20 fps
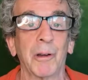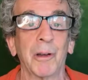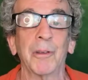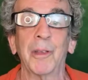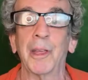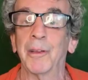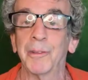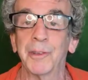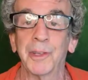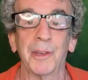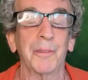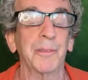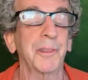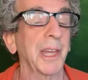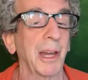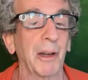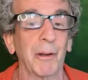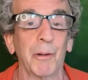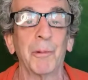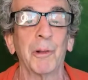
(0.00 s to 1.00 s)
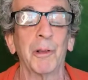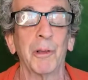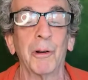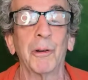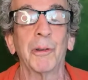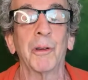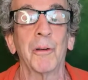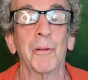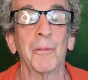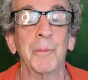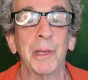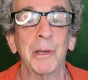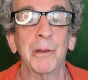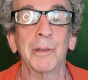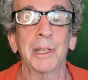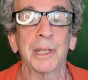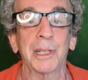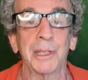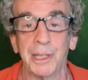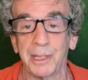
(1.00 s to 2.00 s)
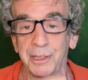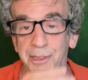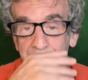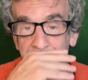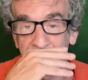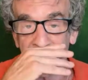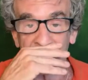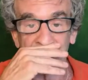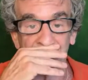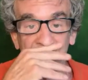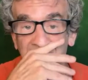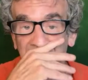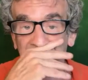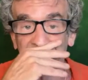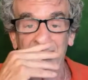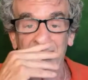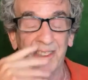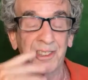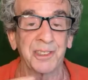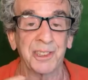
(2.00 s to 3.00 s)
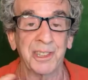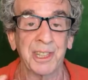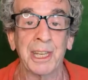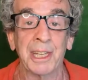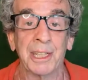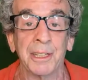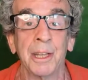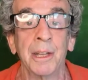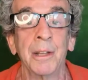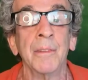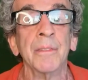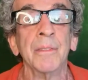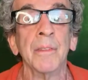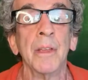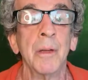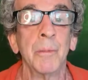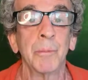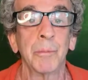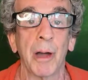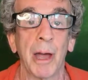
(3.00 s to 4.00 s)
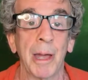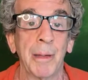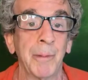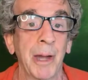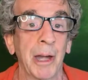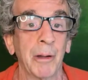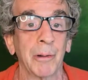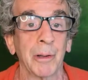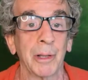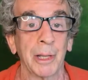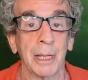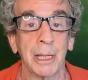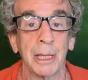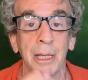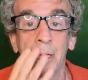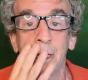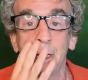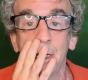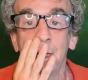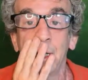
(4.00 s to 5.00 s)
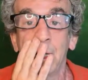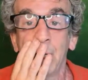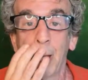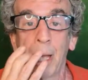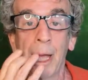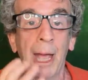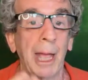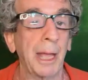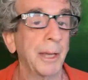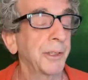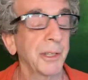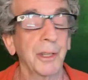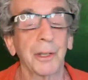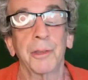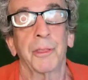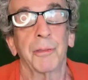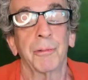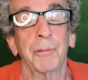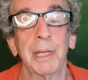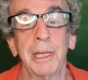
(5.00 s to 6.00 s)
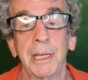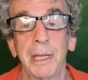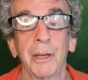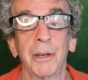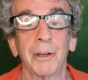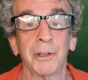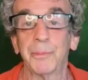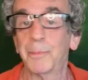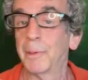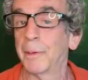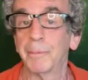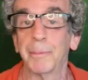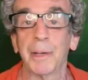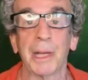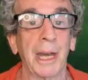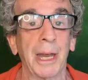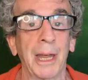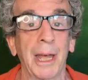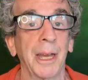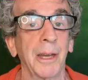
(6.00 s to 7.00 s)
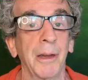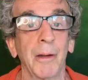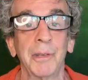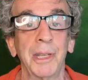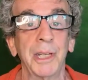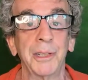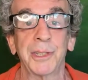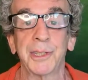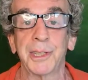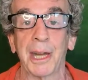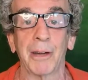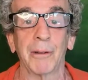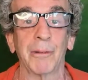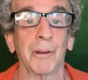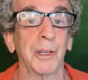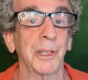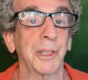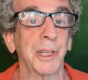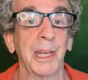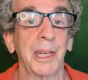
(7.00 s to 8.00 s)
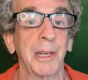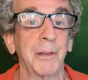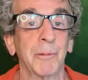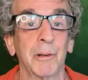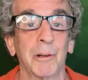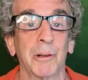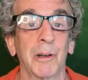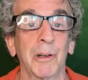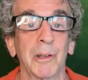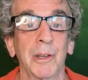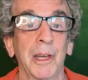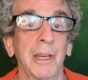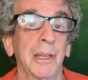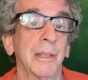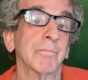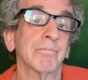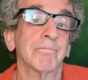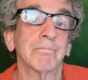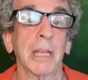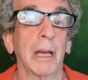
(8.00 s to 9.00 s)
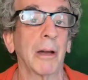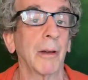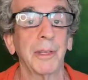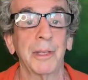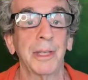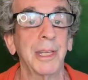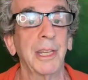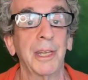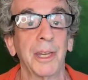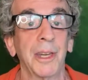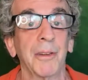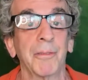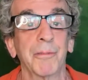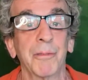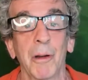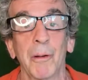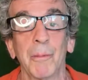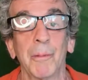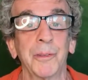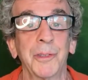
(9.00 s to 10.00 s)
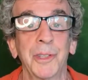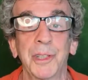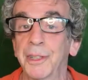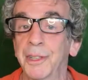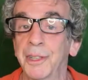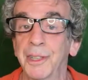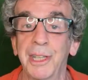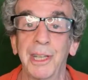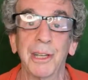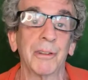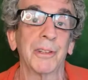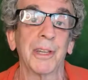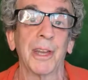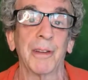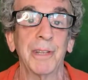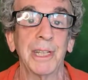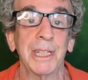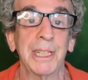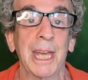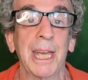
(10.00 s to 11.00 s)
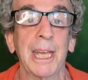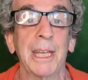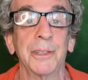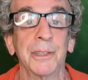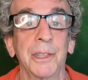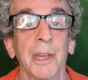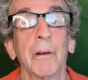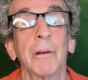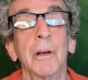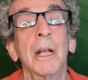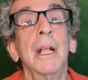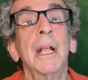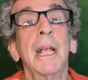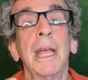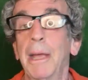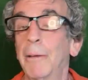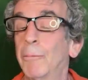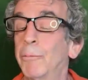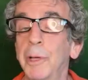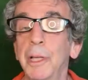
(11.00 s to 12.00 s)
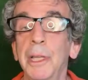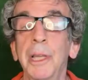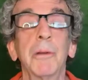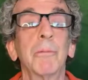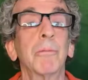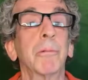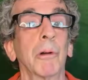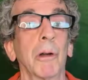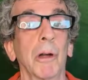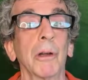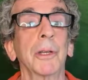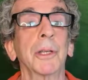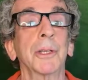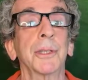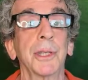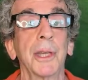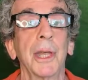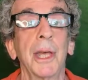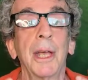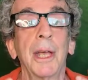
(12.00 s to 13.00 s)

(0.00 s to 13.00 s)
It was a terrible autoimmune condition that affected the skin primarily. It took 3 years, but I don't need steroids anymore, and I needed it for almost 6 years every day. So it really works.